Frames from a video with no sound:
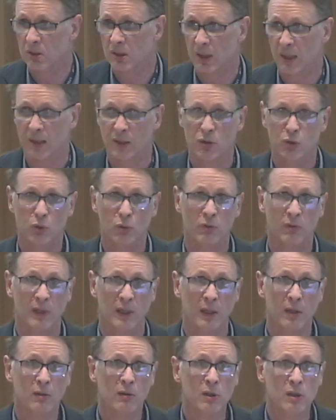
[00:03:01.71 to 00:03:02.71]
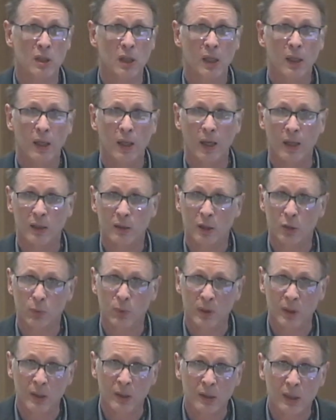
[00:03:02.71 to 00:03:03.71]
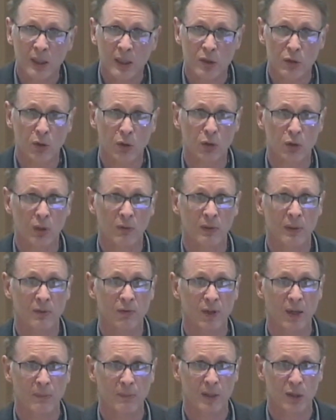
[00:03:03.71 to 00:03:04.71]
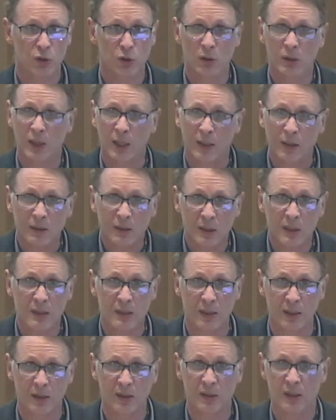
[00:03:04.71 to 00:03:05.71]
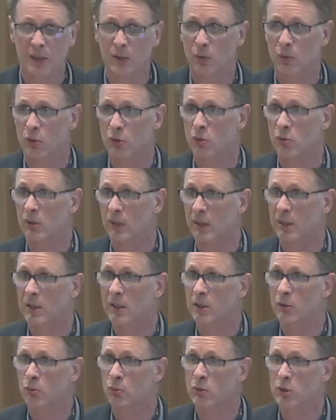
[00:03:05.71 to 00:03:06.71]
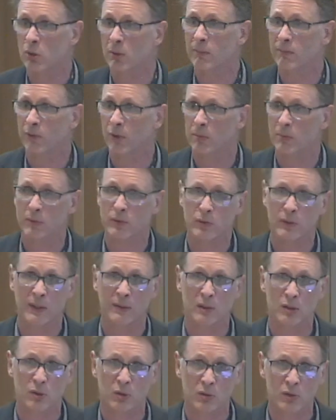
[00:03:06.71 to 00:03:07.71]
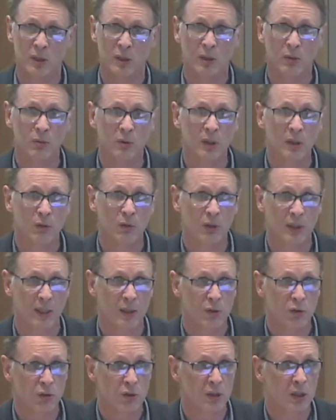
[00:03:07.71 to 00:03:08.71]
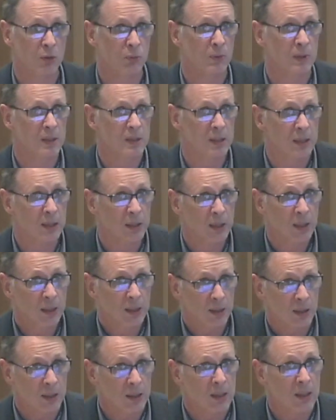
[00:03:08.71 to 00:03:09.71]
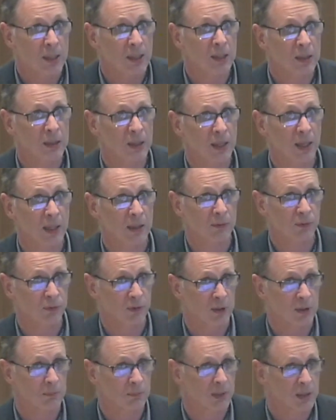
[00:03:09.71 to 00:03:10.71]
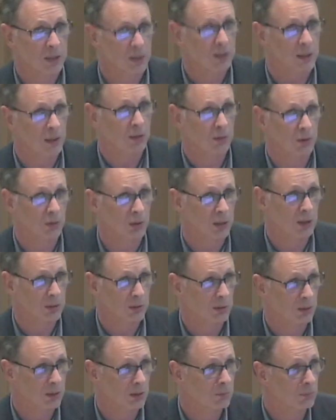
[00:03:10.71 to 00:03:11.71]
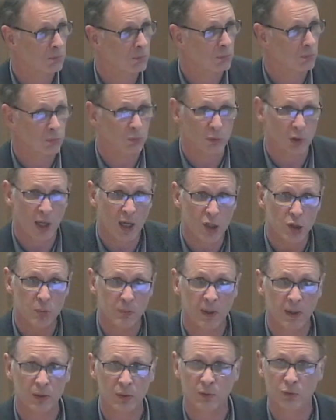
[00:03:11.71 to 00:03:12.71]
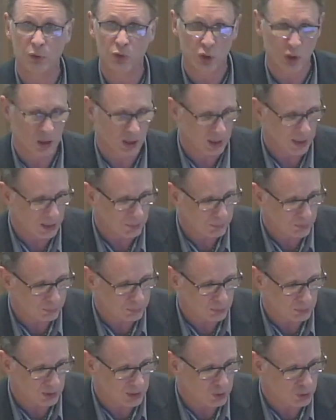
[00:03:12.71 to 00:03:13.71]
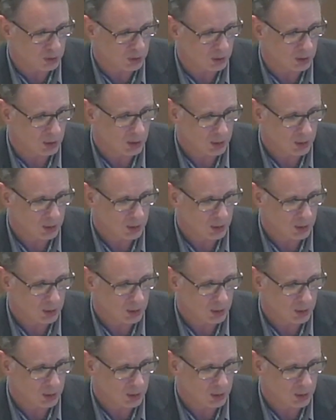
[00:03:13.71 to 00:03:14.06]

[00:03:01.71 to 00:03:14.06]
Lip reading: and surveillance, and it would increase a lot of inflammation. And this, at the end, also can lead to some form of cancers, including the cancers that we see in late life in in large part of the general population.